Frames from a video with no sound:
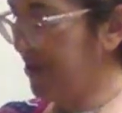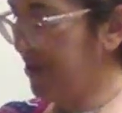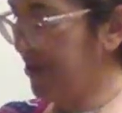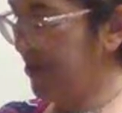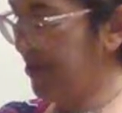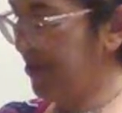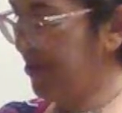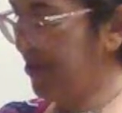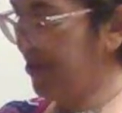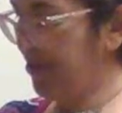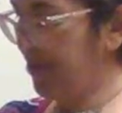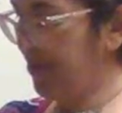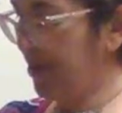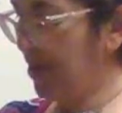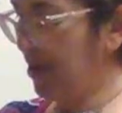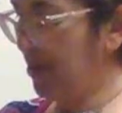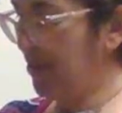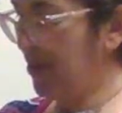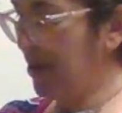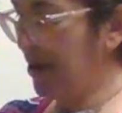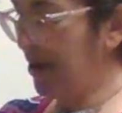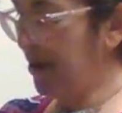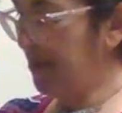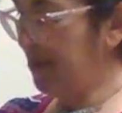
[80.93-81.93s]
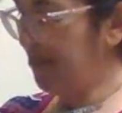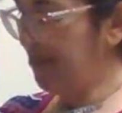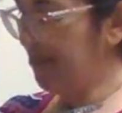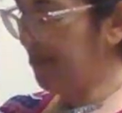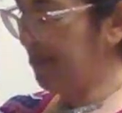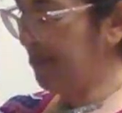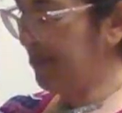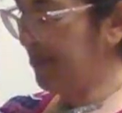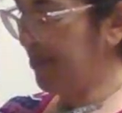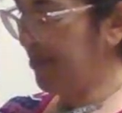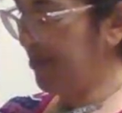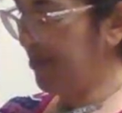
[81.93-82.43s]
This is what I bought,
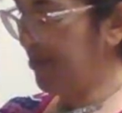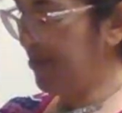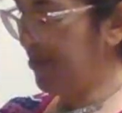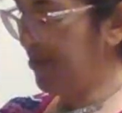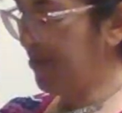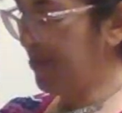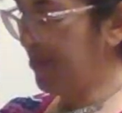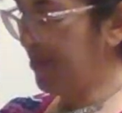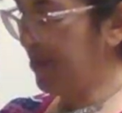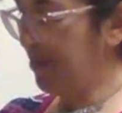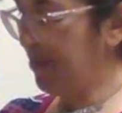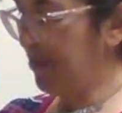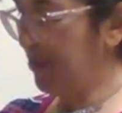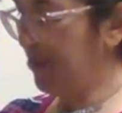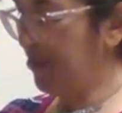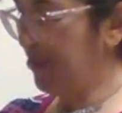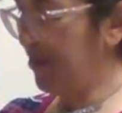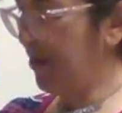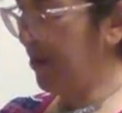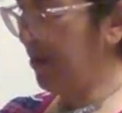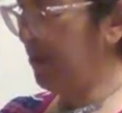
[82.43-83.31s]
and this is what I'm using.